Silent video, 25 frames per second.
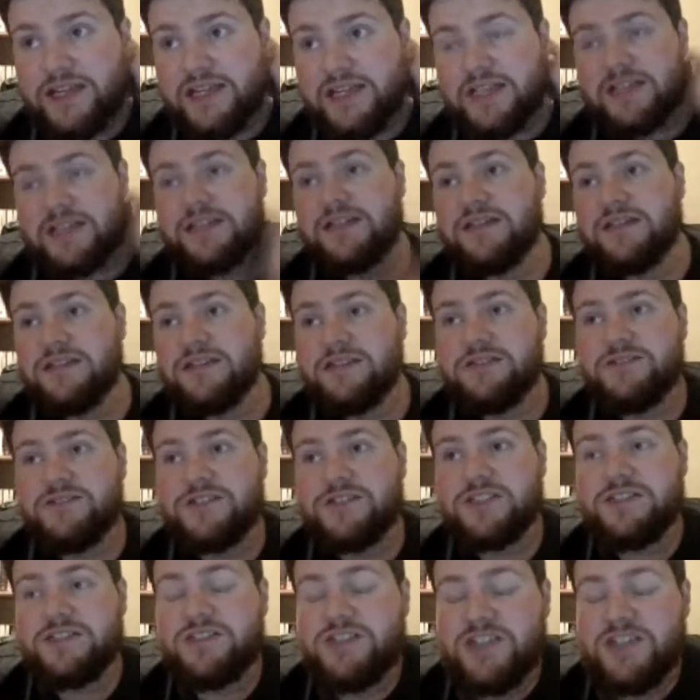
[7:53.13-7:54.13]
like,
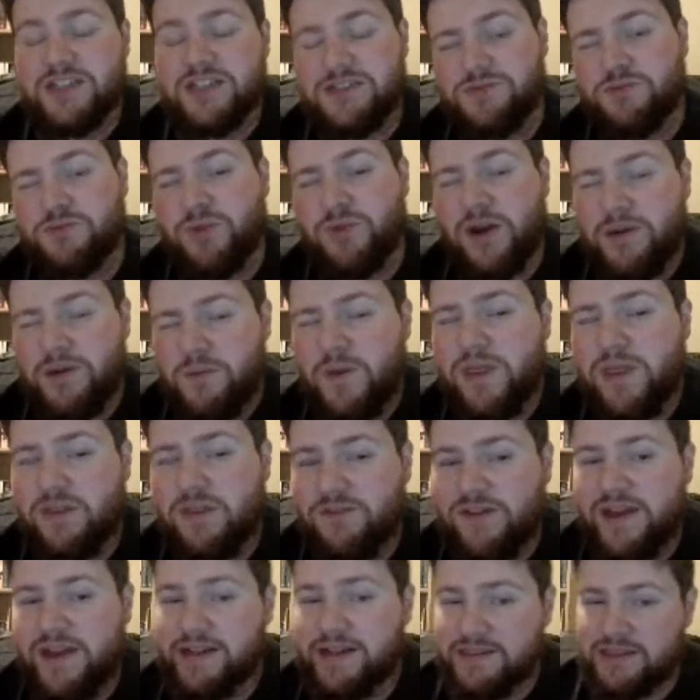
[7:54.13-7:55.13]
just run with
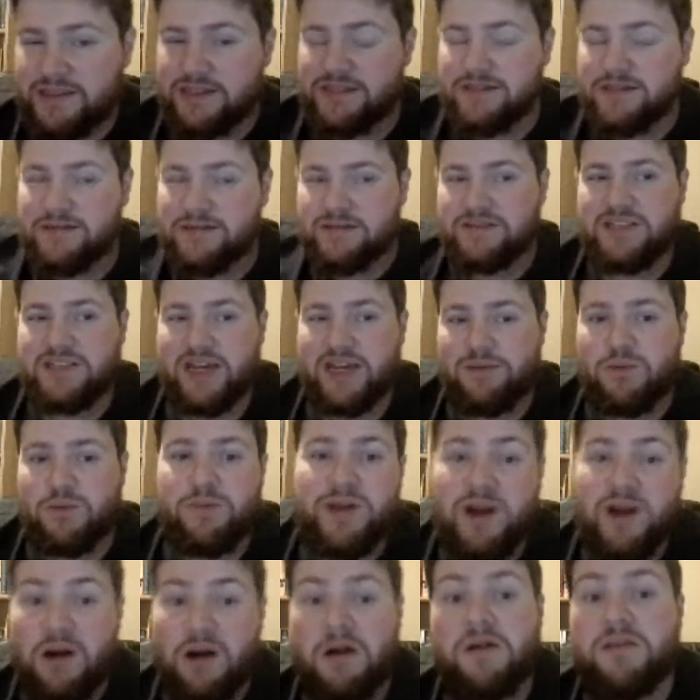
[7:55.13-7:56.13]
the fact that
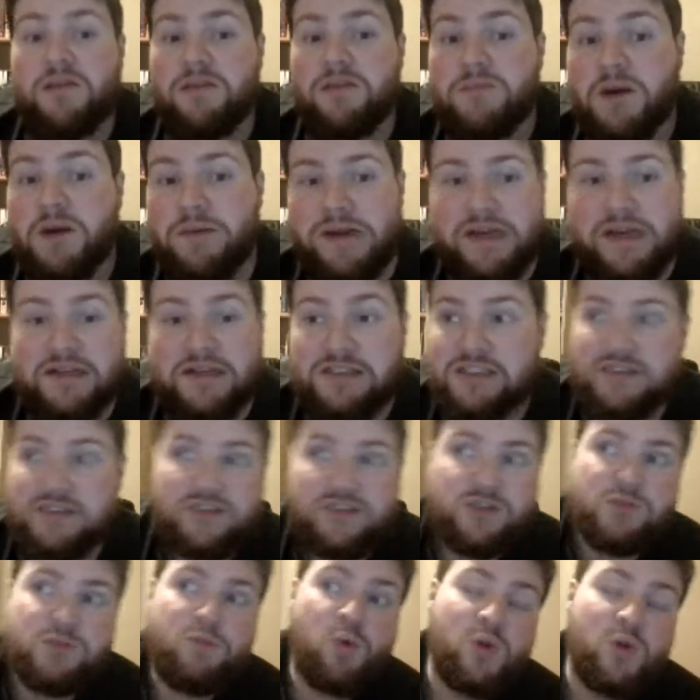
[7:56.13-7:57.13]
Cybermen are the Mummy.
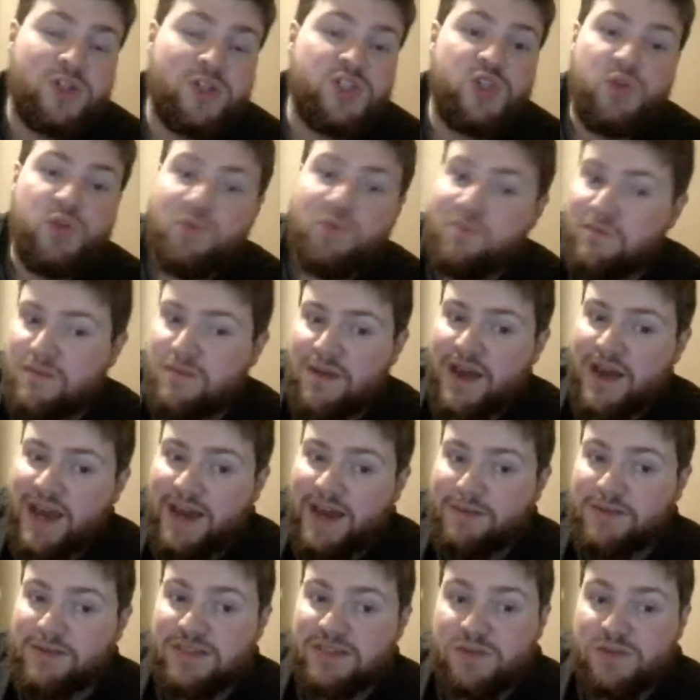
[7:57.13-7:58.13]
Just do more Tomb
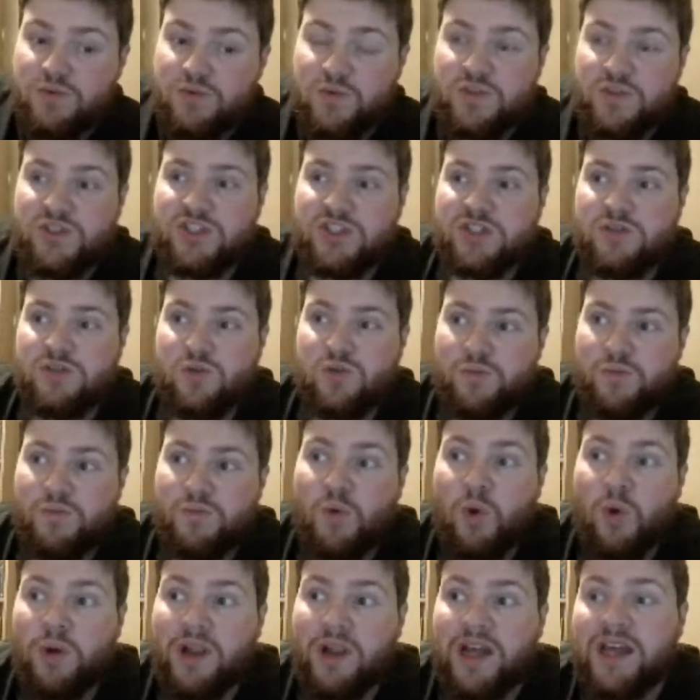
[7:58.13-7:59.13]
episodes. Just do
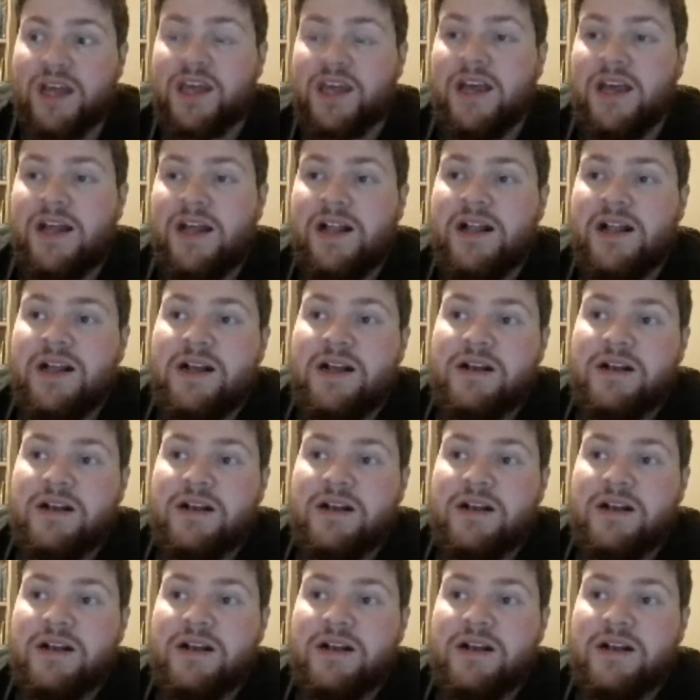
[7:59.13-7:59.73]
more, like,